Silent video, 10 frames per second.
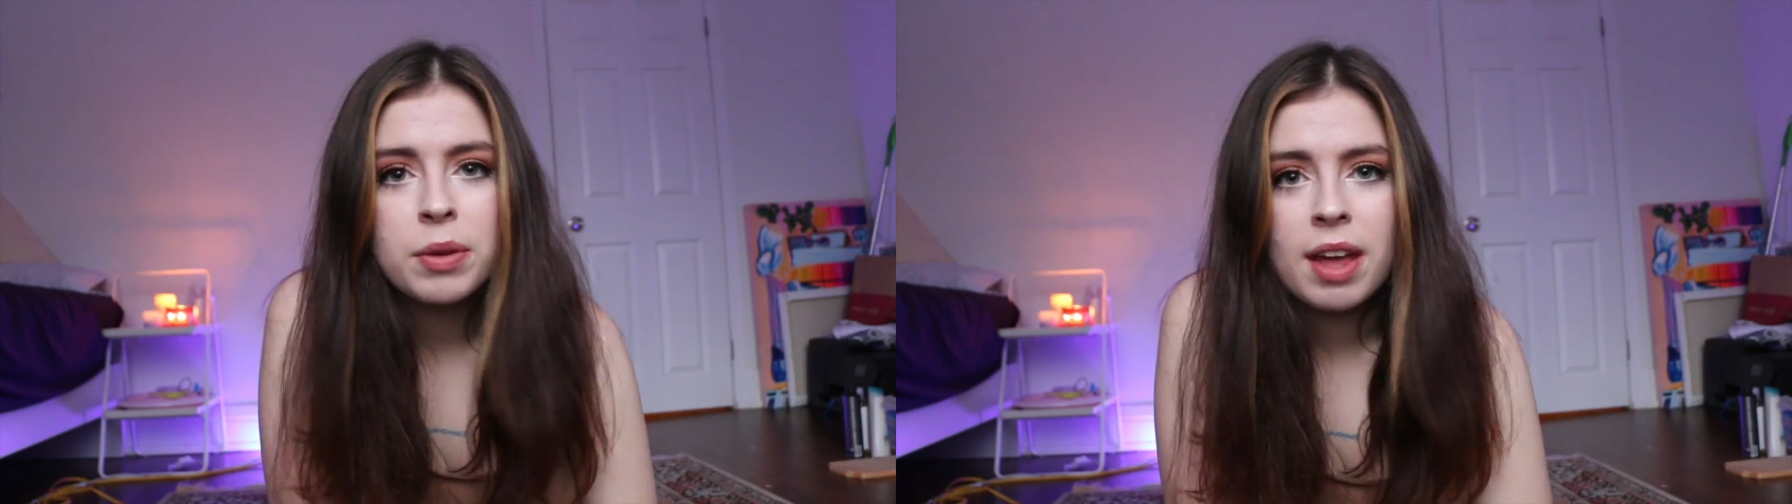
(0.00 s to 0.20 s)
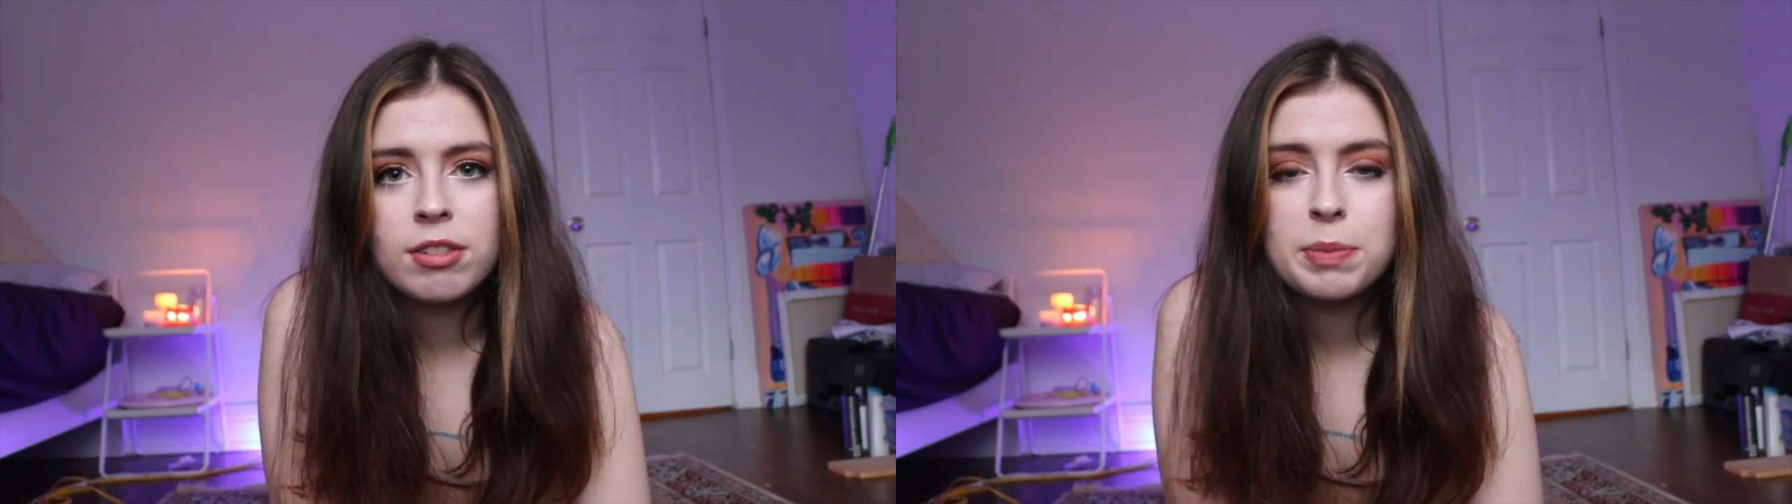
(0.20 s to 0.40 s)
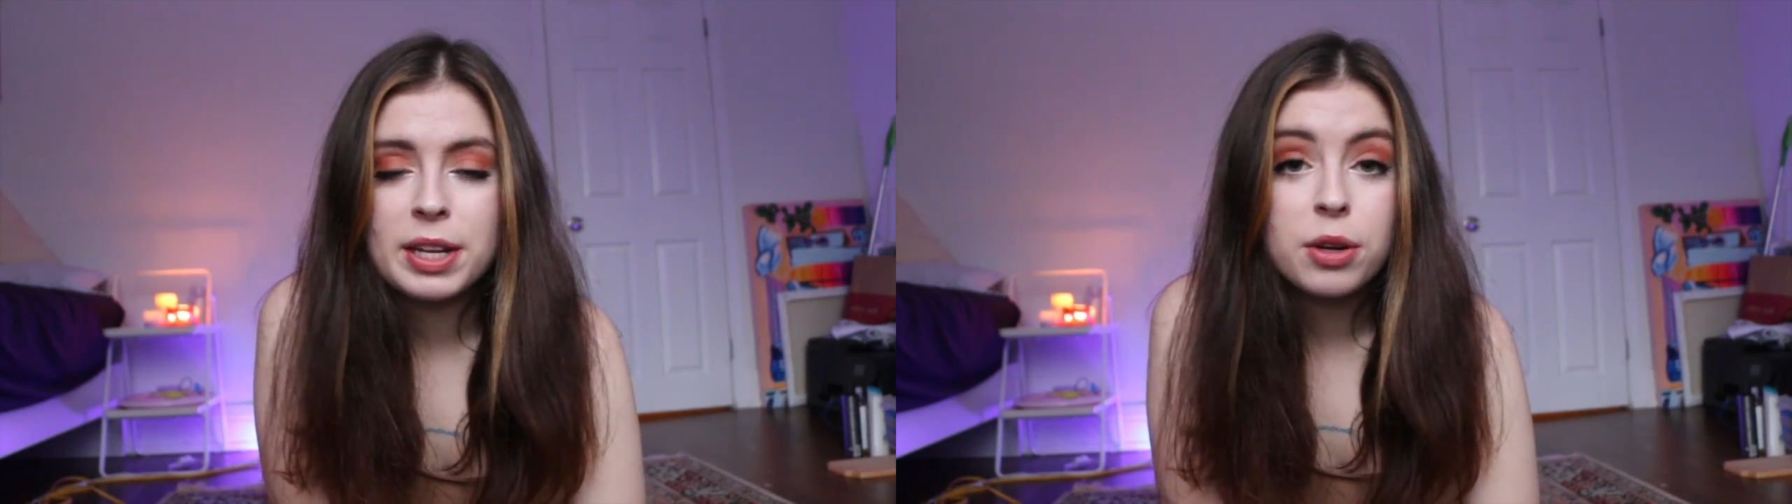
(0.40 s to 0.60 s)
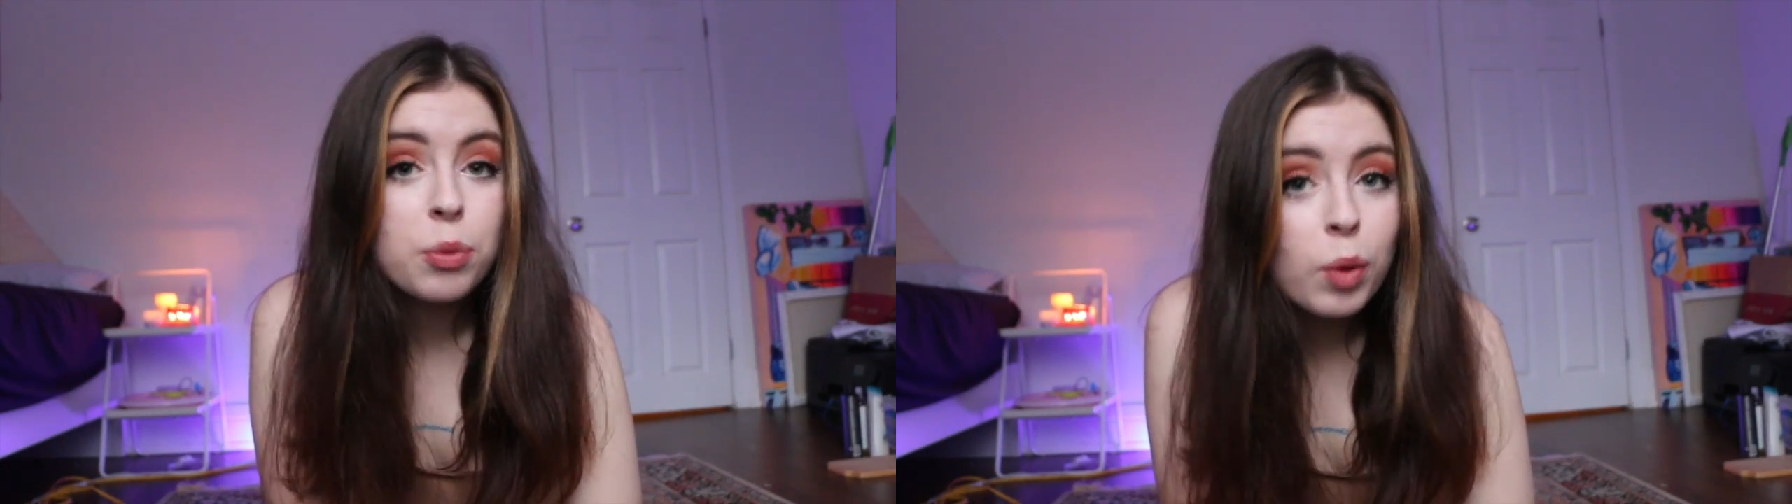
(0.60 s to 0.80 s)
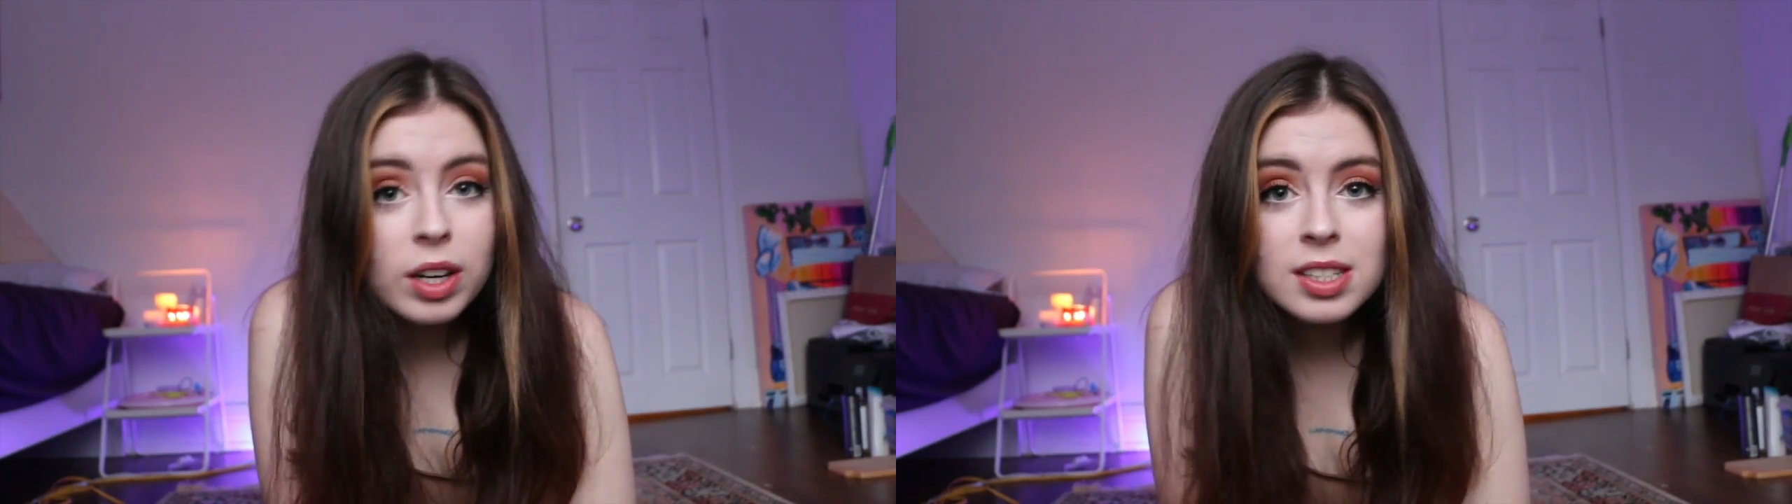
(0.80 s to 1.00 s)
with everybody
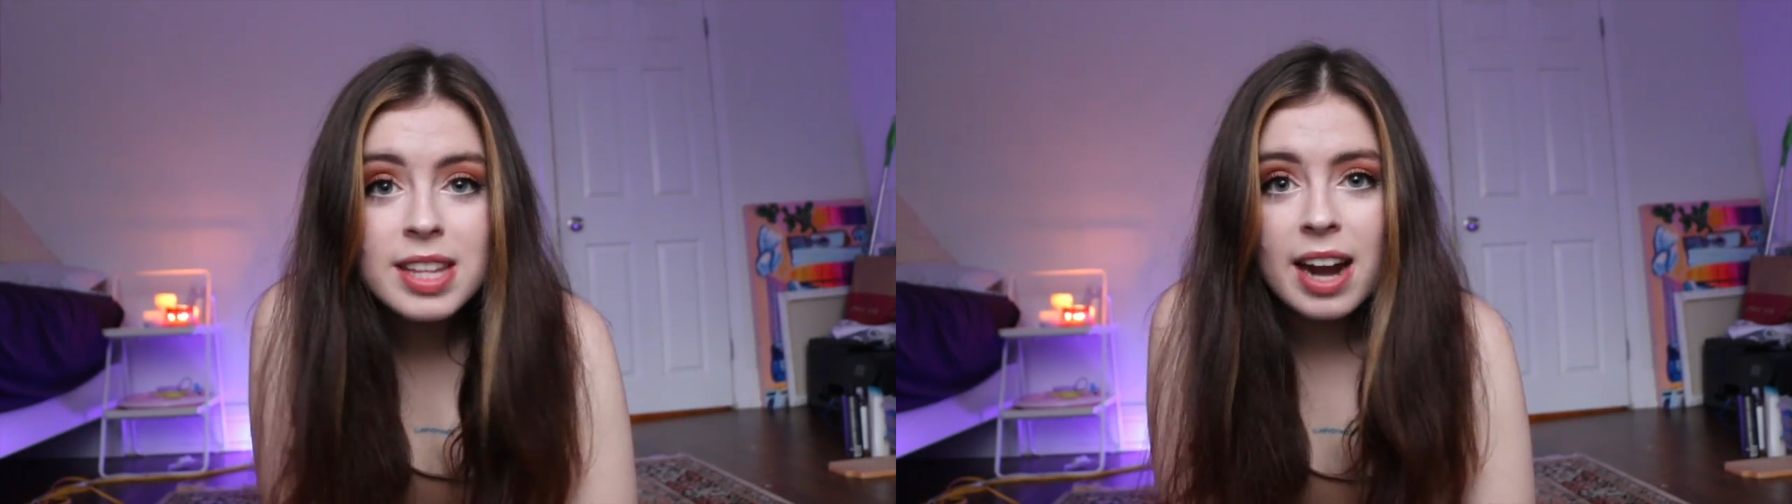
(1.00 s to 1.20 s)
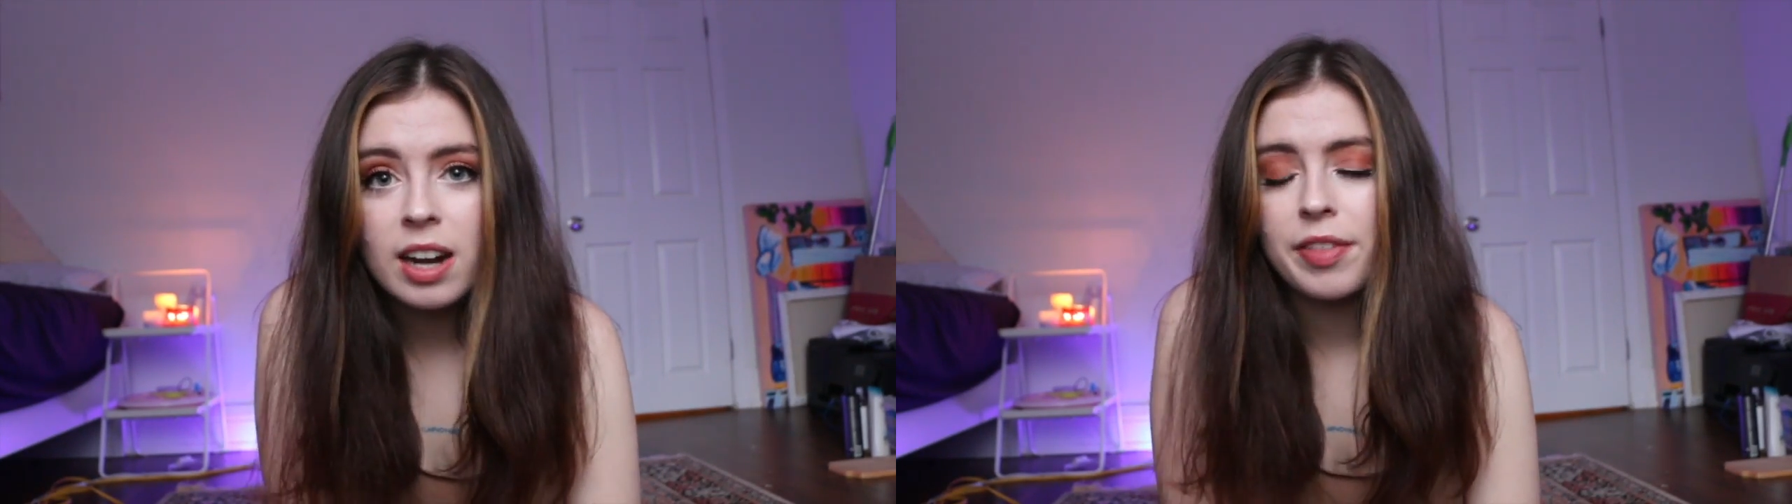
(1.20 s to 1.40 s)
who works there,